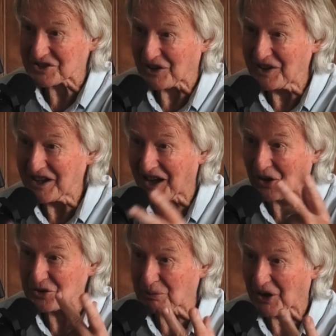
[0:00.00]
So he
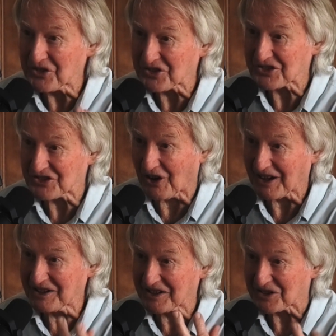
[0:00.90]
holds yeah. both the
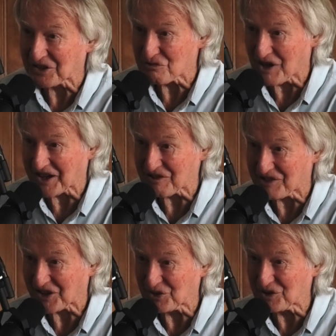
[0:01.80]
cycling and the running
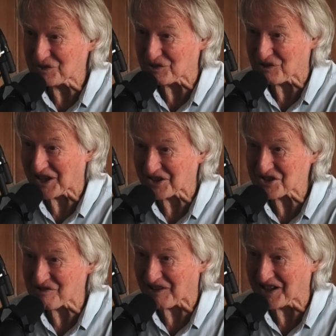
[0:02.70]
record for around
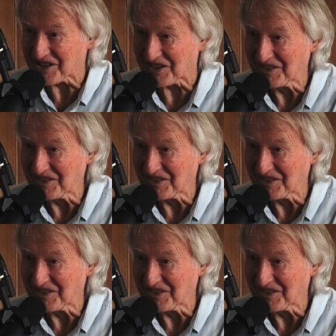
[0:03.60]
Australia.